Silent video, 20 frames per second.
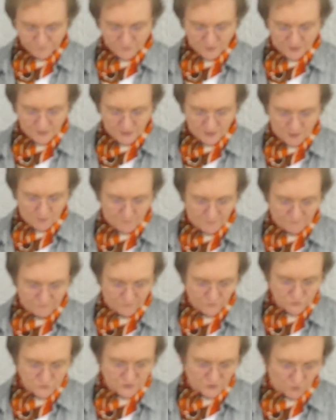and then I'll be
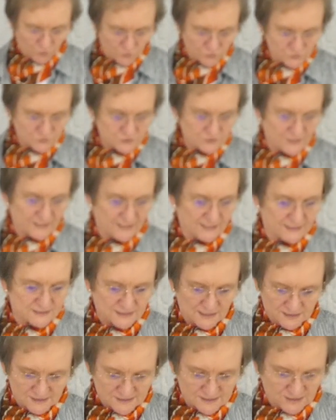fusing onto that
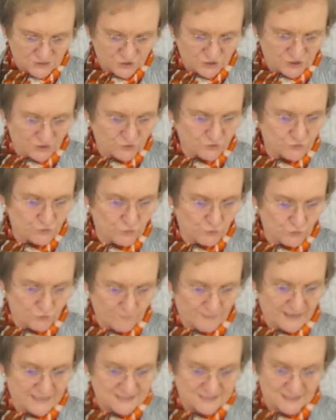and stitching through the
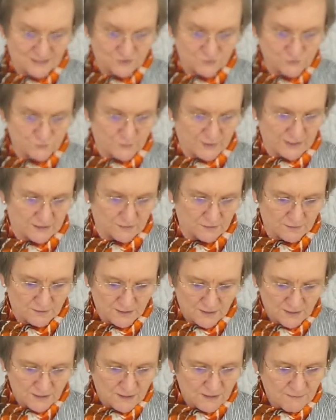batting as well
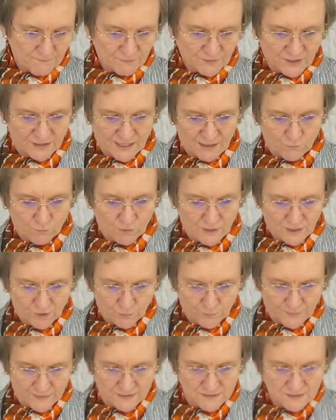and that will
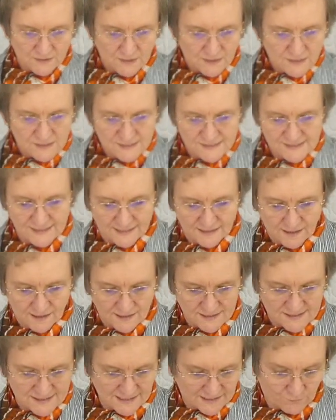help it sit
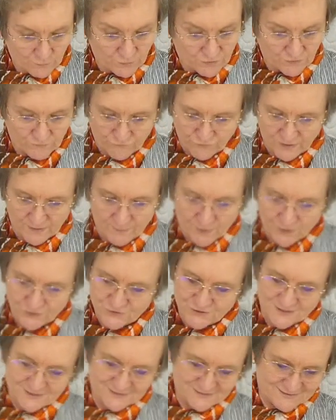nicely with the free
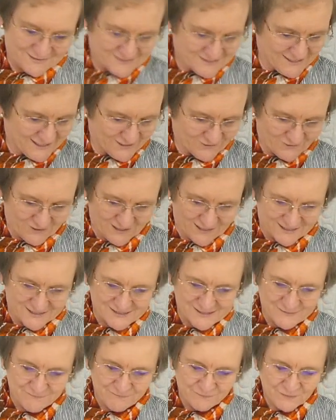motion side of
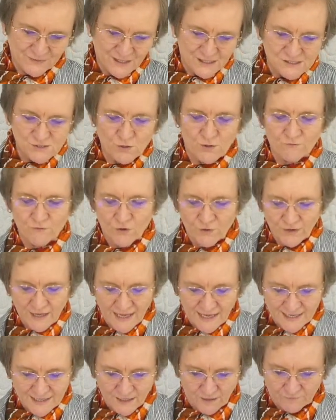things so I've gone
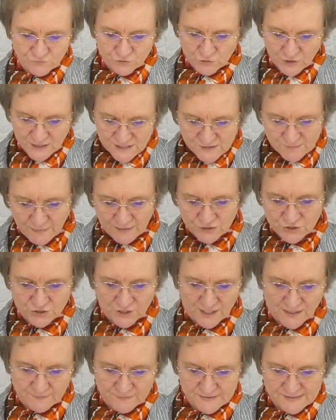ahead I've traced my
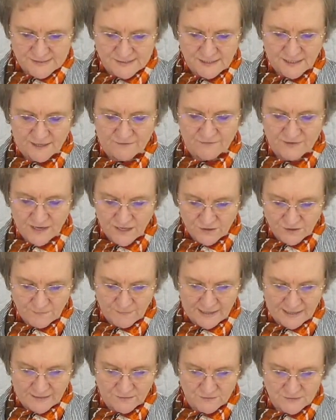shapes I've cut them
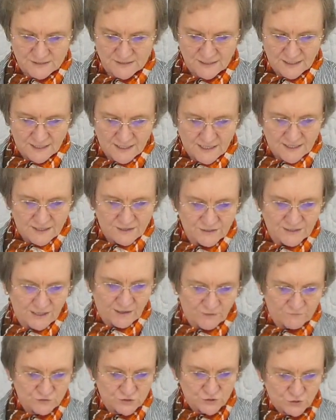out now
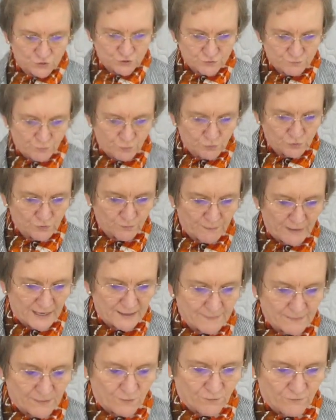I've just got to pull the
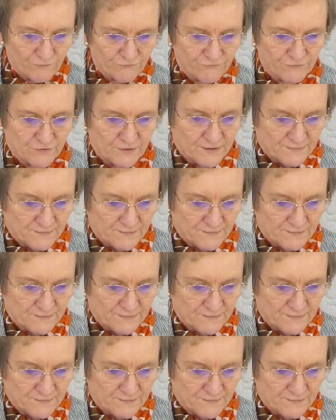paper off